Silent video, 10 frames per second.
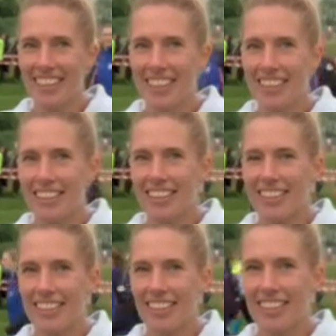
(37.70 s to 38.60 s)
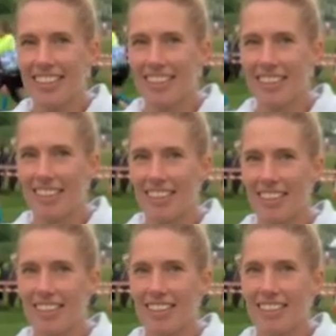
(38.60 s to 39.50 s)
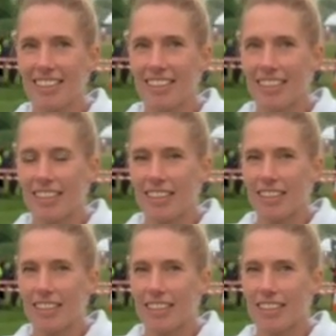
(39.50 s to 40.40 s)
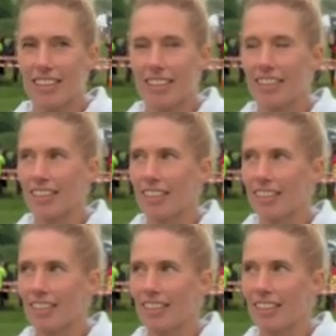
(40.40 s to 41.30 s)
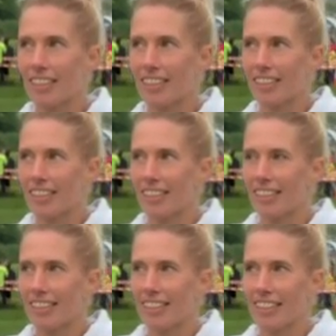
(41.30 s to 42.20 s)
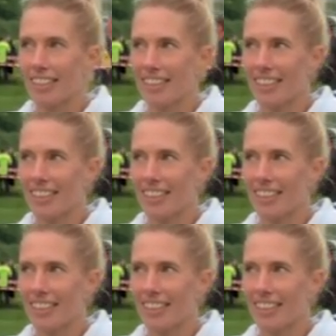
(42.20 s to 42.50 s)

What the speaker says: [no speech]